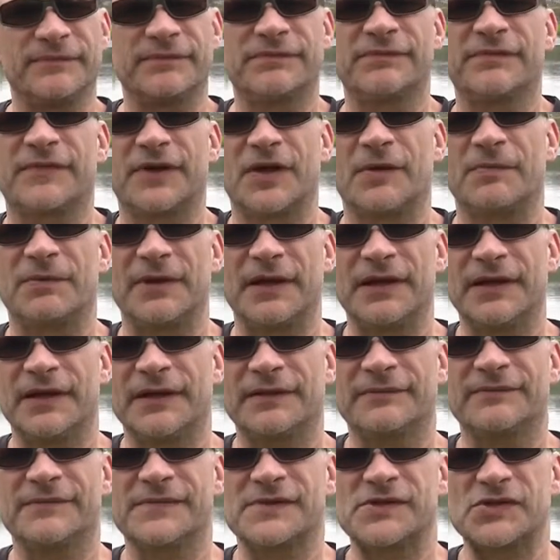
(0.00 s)
couple of
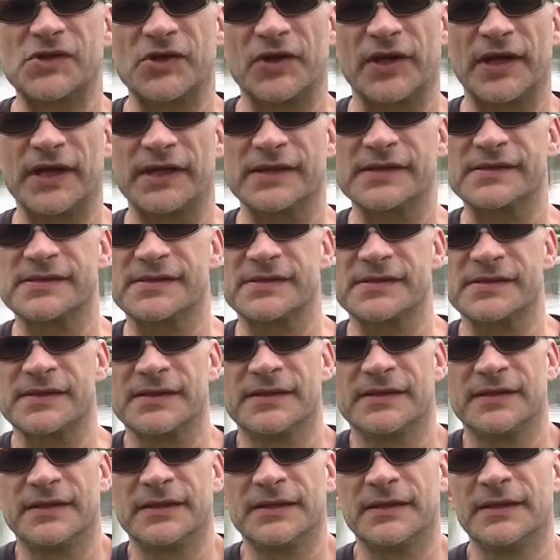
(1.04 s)
circuits
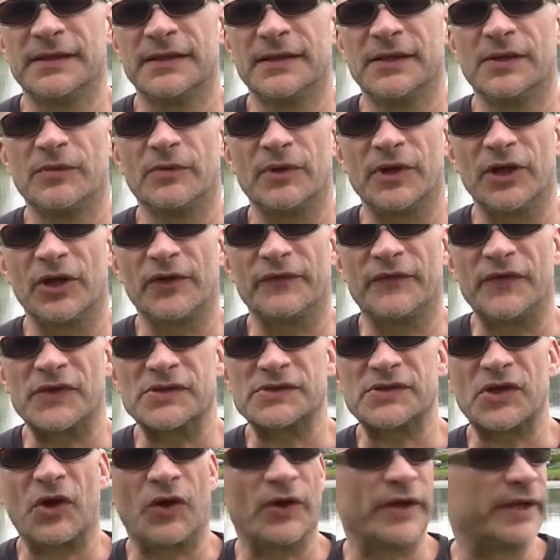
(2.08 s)
when I
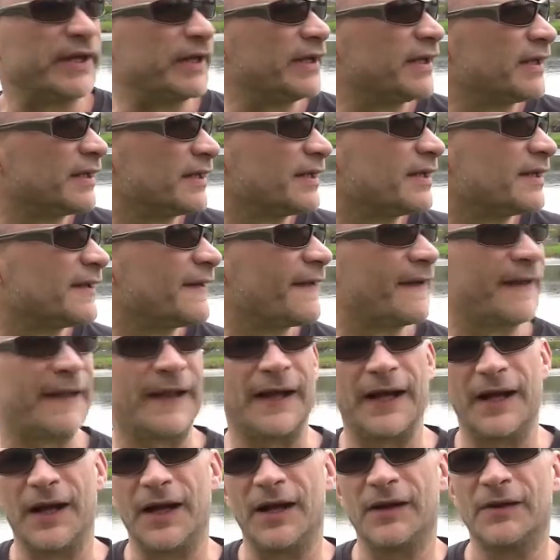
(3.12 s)
first got here.
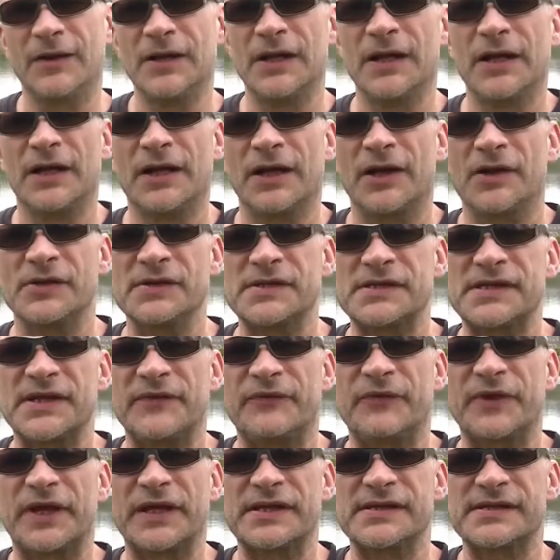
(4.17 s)
Go and see if
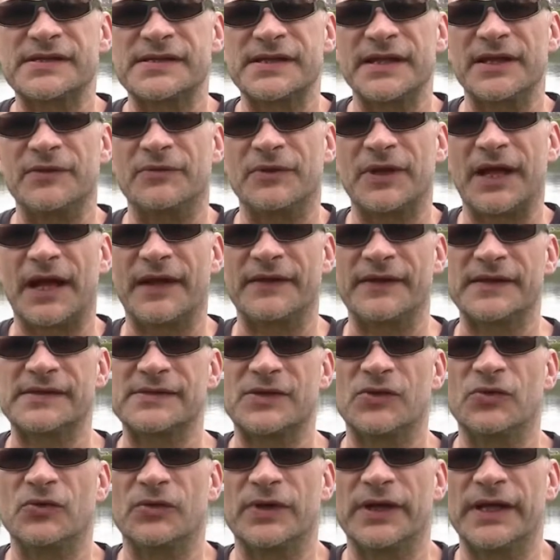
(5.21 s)
we can sneak one out of this
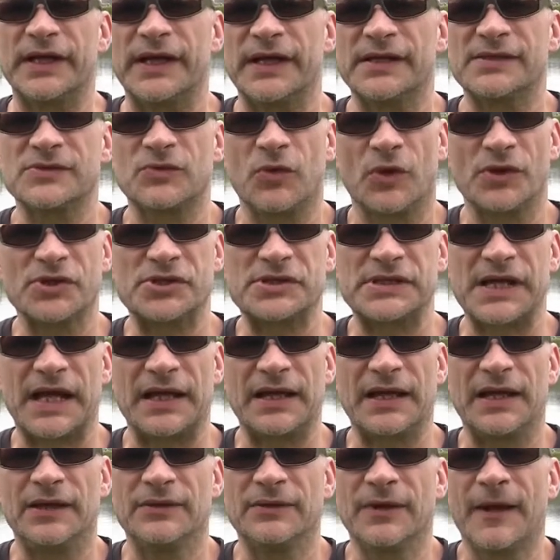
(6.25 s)
corner here. It's quite shallow.